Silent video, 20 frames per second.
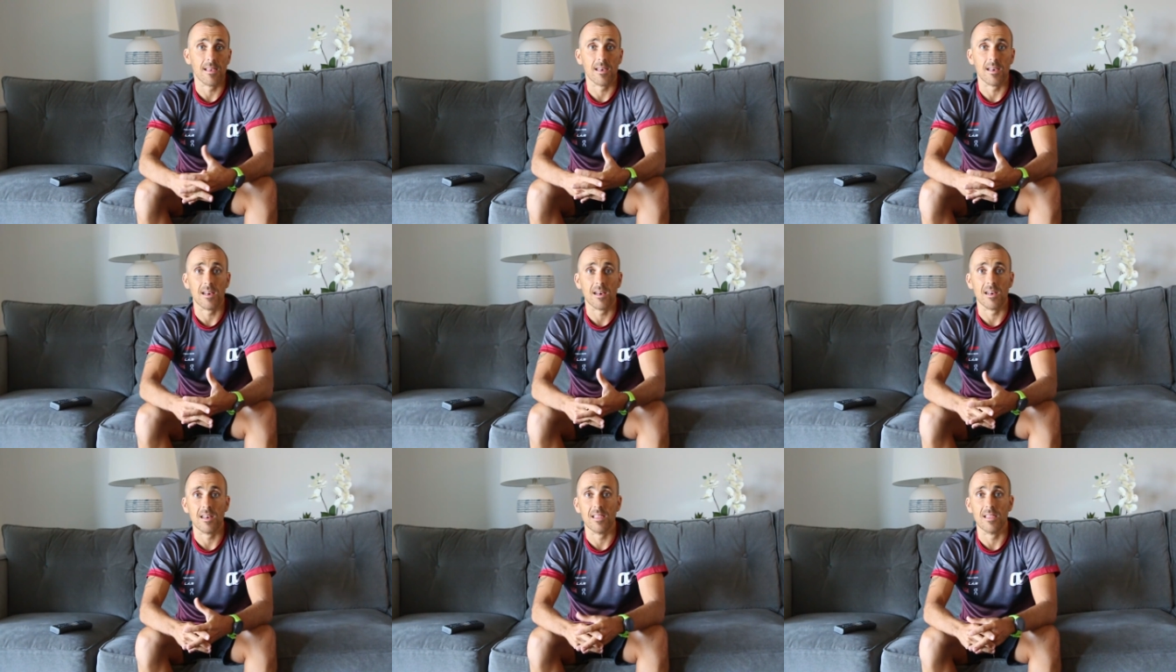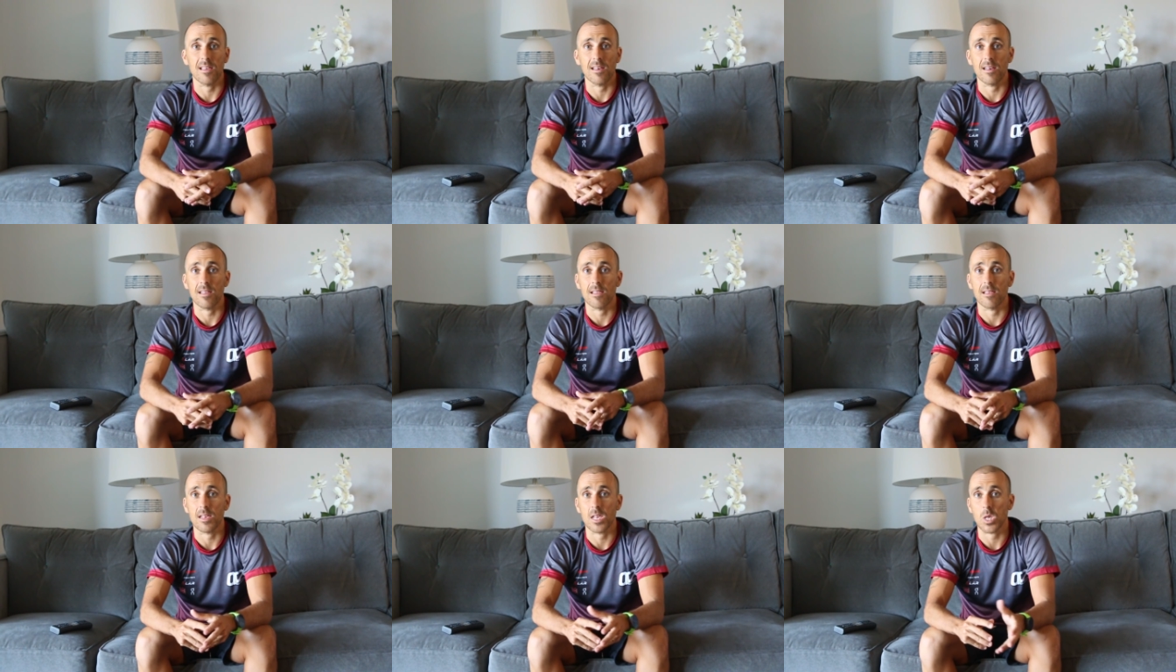
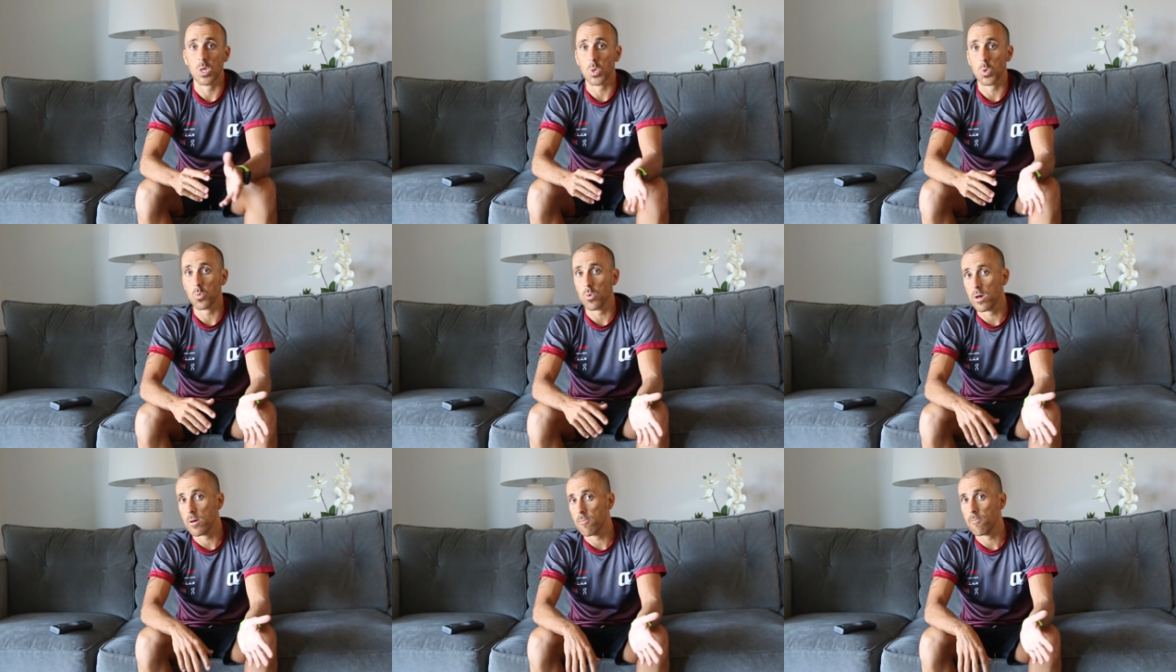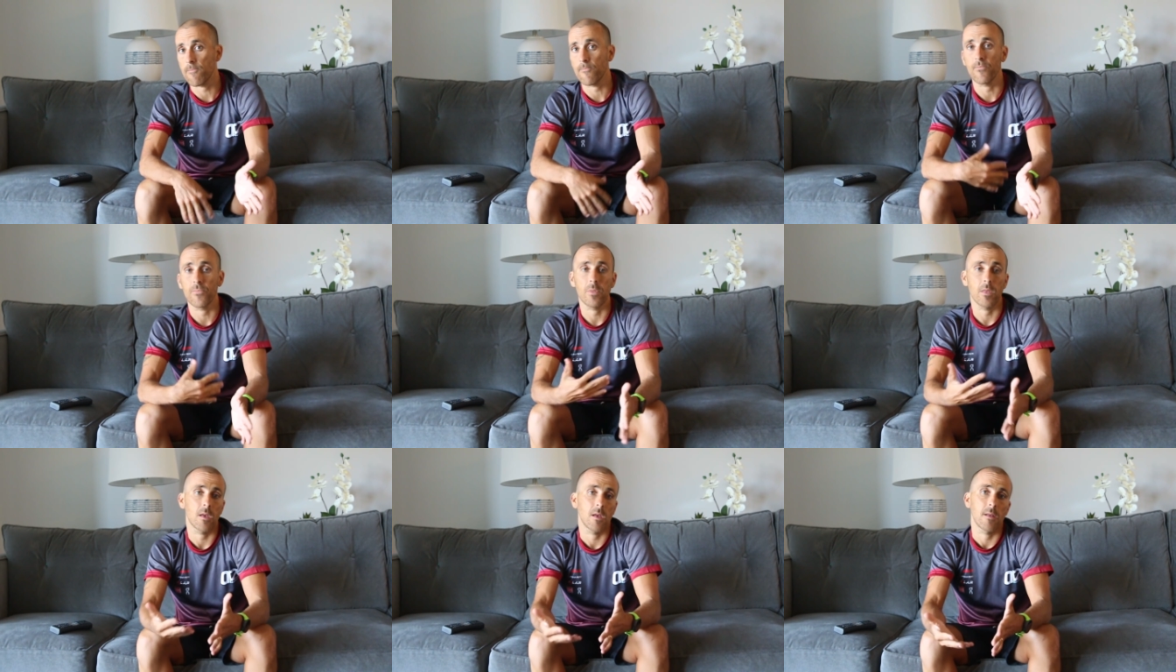The
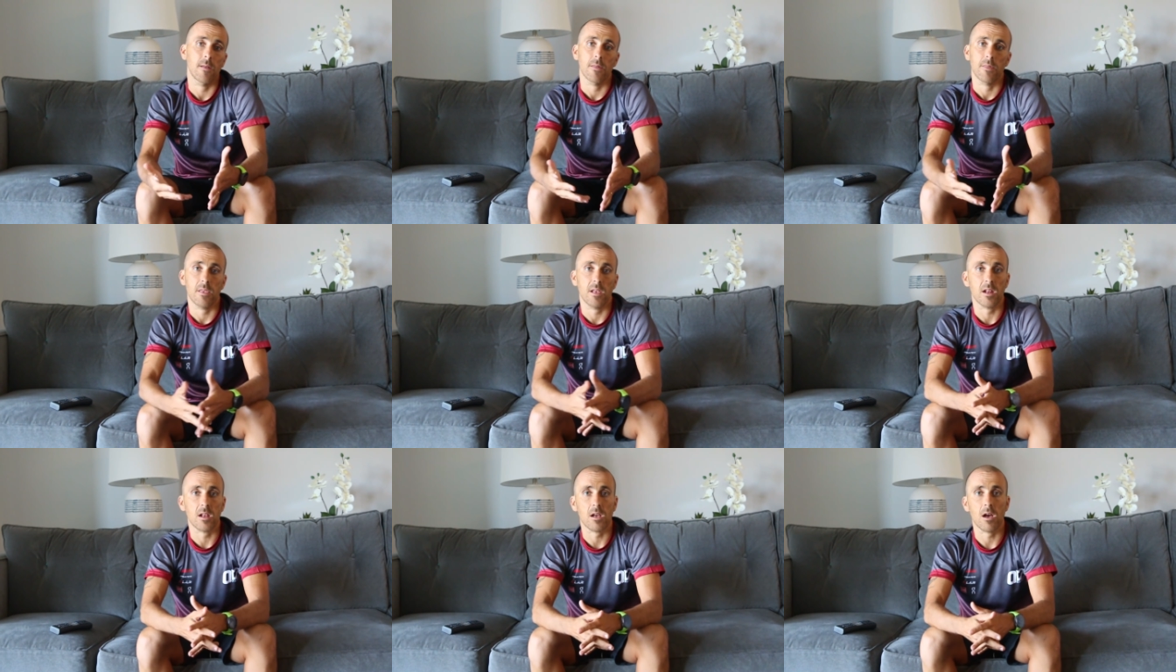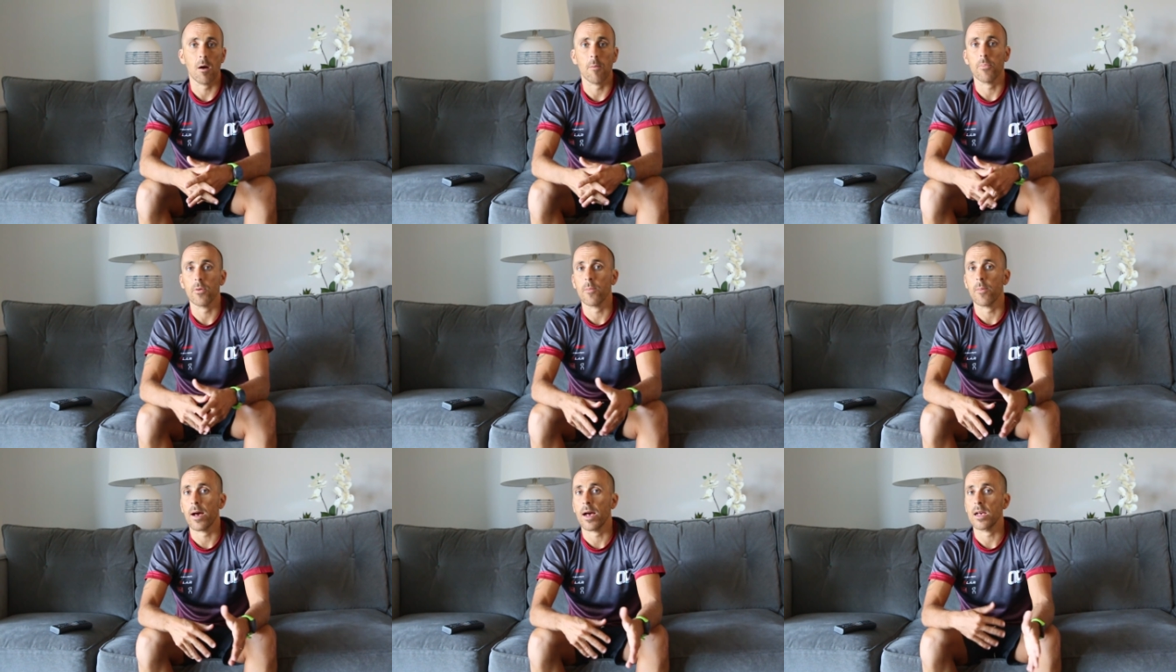swim didn't
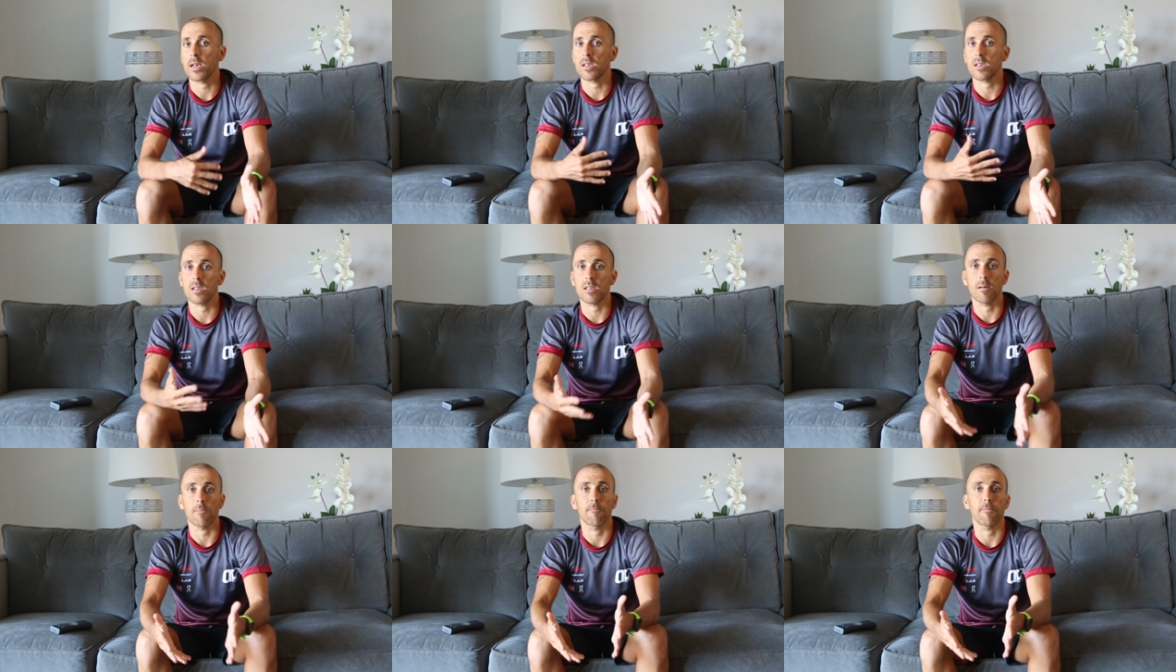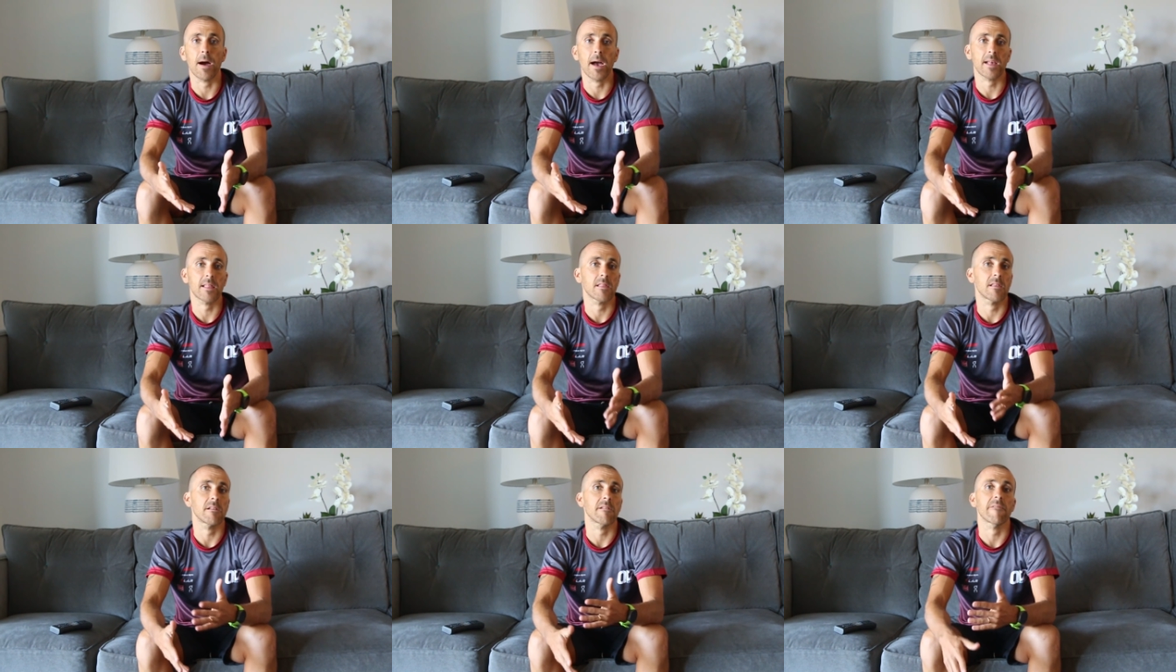compromise, the
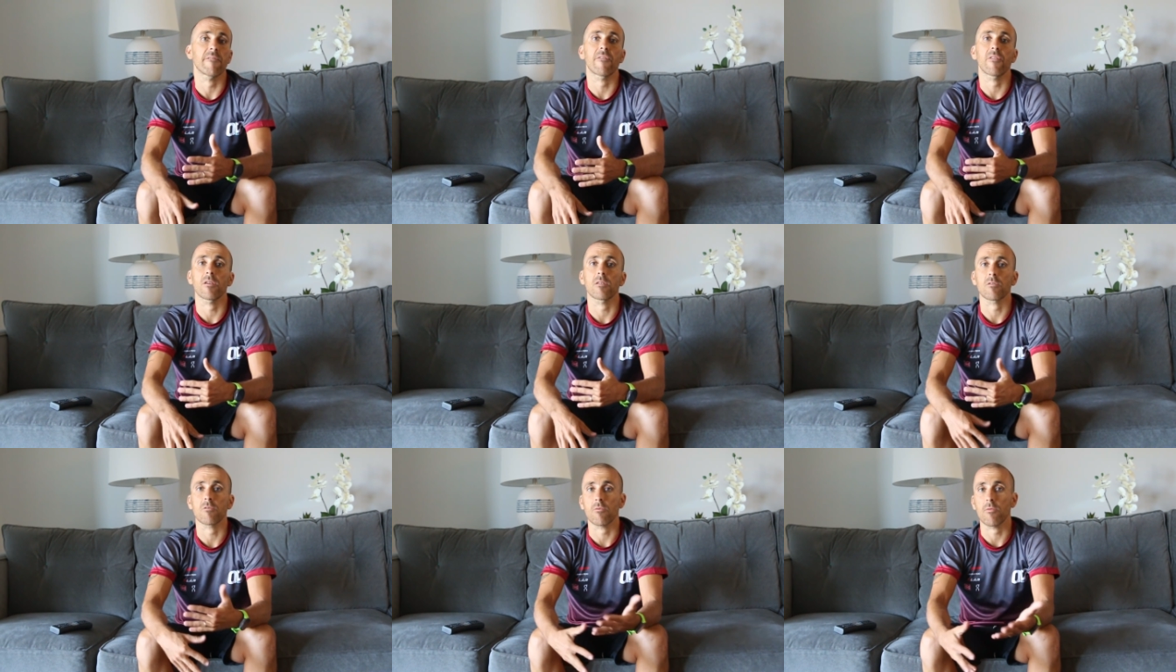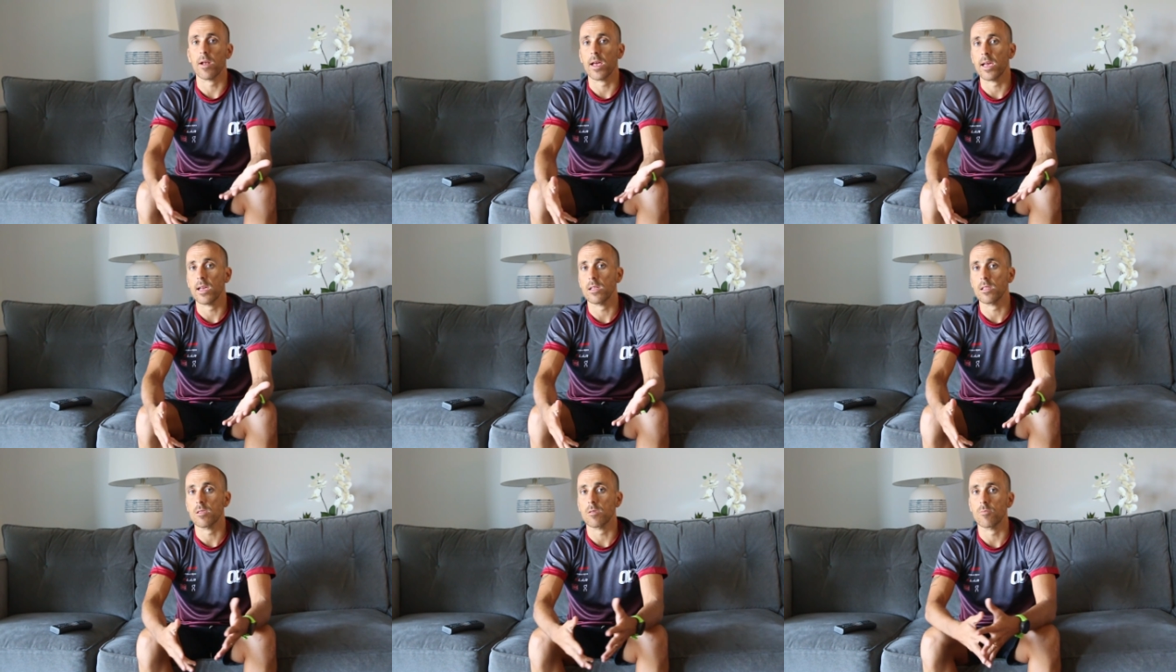bike didn't feel
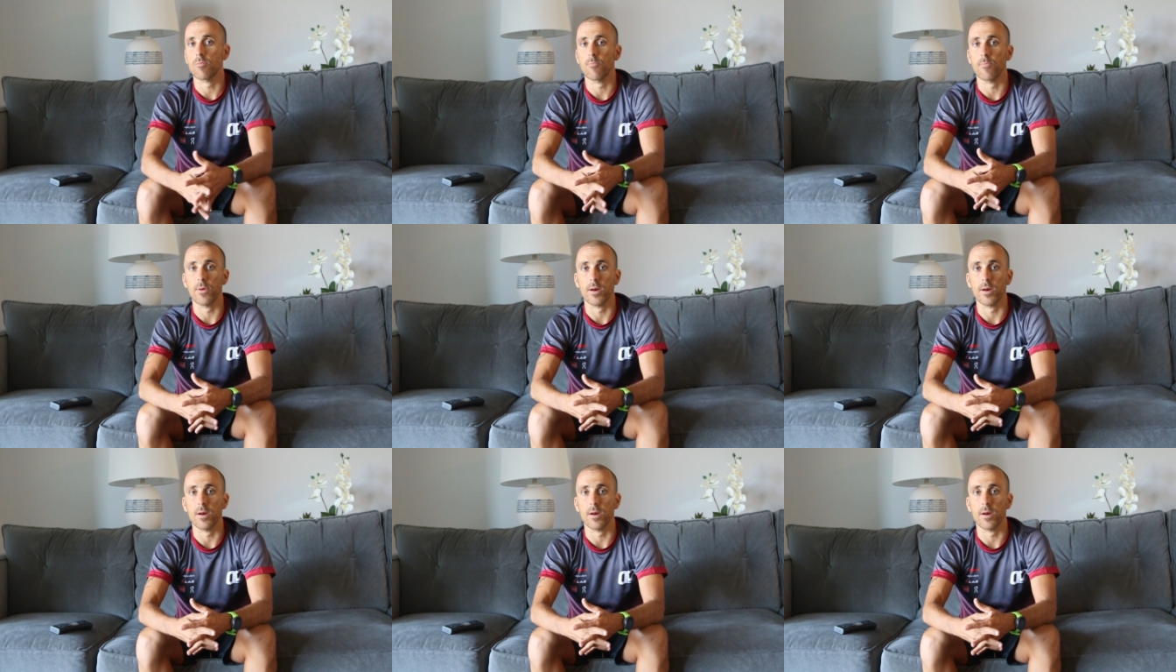great,